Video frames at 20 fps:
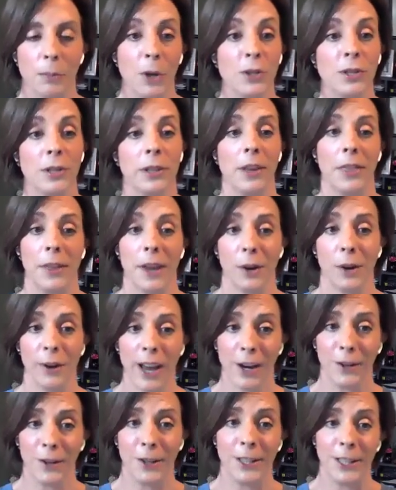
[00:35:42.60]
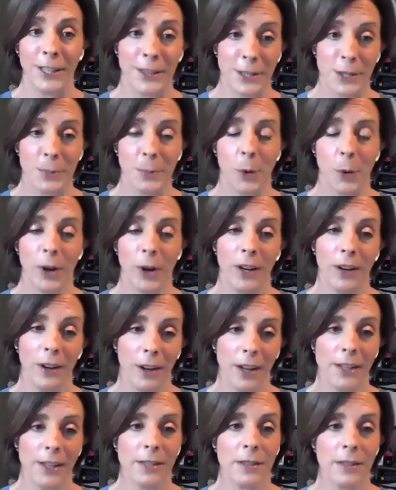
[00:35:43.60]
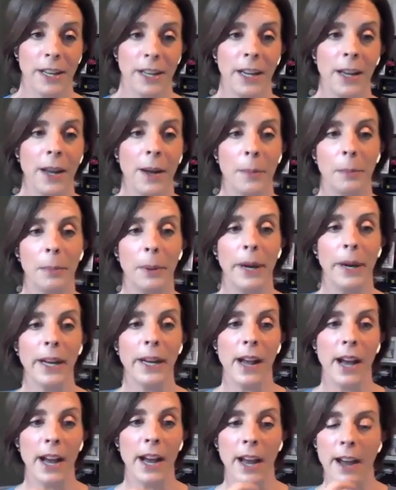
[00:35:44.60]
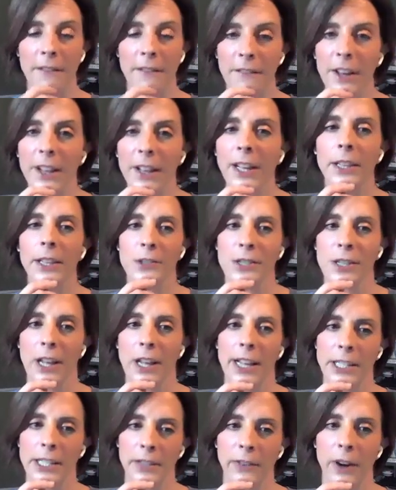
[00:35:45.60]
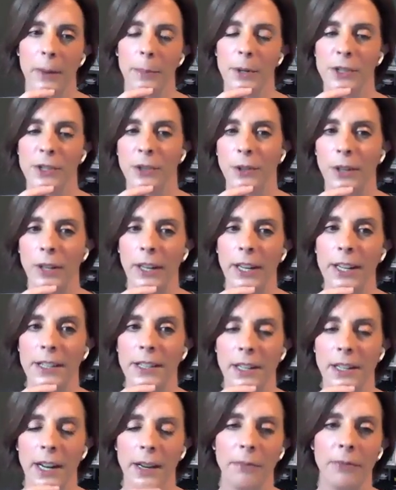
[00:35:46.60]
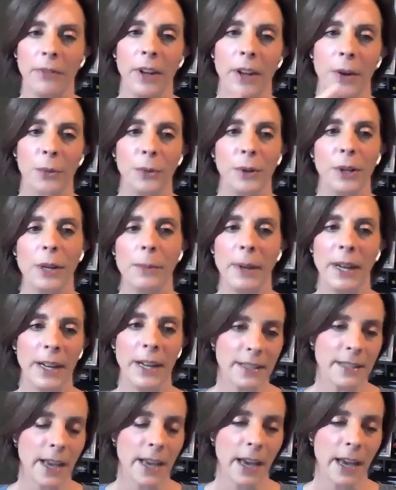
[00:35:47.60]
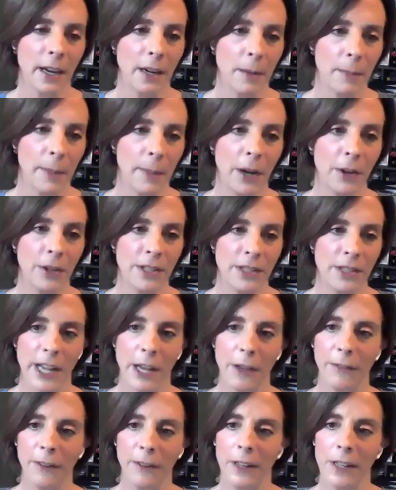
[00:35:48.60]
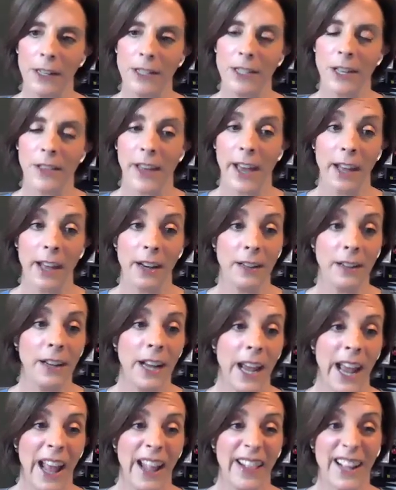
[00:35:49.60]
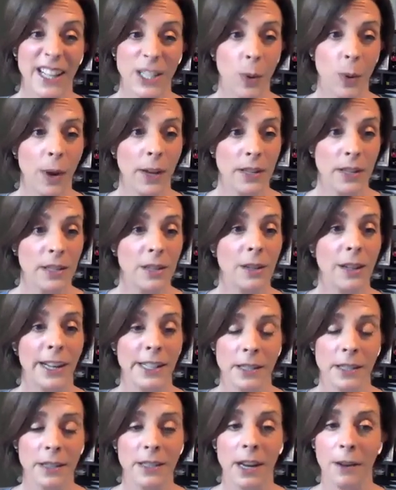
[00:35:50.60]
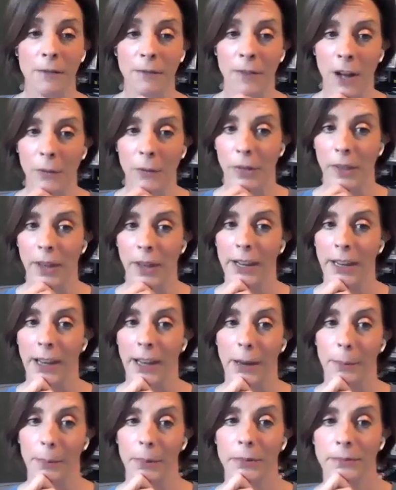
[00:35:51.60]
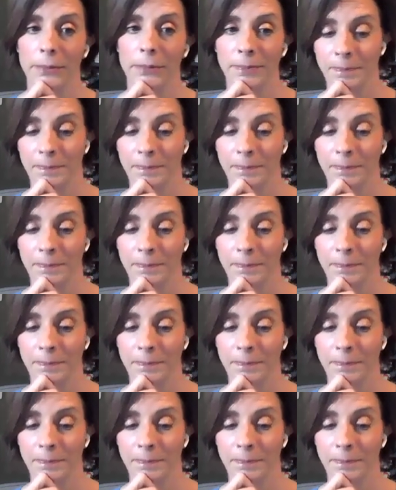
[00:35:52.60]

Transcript: mostly theoretical at this point, honestly, but I feel like there's lots of opportunities, and I've really been excited about delving into that. And that's why I still like to stay involved with NITECAP.